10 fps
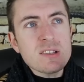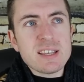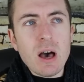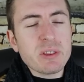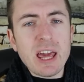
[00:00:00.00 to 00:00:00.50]
then
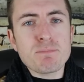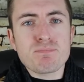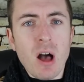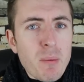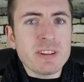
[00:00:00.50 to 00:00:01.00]
Southgate
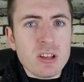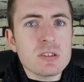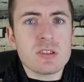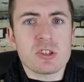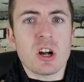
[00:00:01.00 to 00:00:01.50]
probably
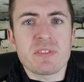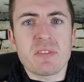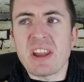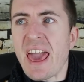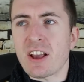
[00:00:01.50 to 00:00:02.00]
does deserve to
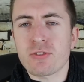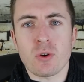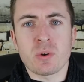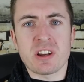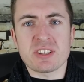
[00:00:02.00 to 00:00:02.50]
have an egg
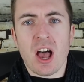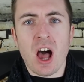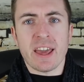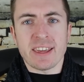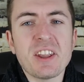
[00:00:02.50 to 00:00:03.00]
thrown in his
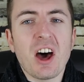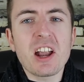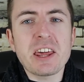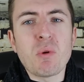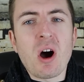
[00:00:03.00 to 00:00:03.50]
eye. And
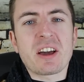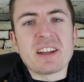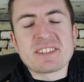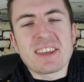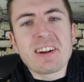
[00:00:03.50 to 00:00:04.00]
Ollie
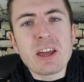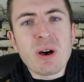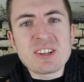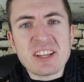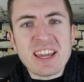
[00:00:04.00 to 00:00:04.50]
Watkins, here he
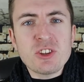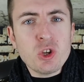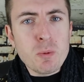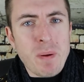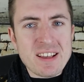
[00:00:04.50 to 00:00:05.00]
was taking
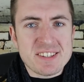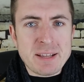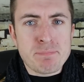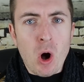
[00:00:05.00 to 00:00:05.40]
two past Nick